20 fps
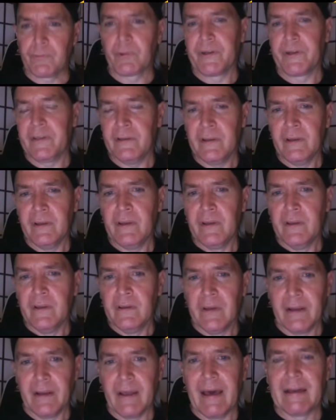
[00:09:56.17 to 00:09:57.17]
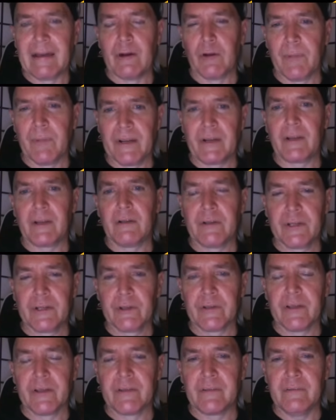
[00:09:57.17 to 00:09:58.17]
III. And Adenauer made it
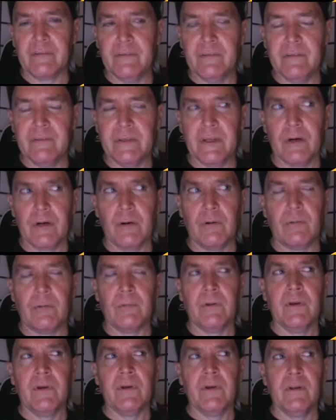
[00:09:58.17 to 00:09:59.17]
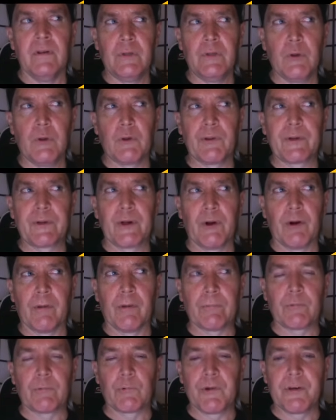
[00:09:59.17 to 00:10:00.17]
clear that, you know, nuclear
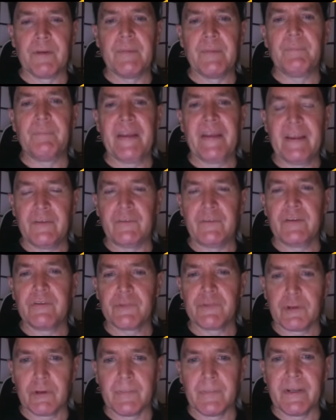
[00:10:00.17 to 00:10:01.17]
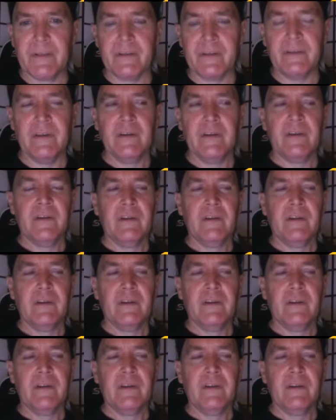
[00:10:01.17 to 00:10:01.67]
arms were going to be based in Germany.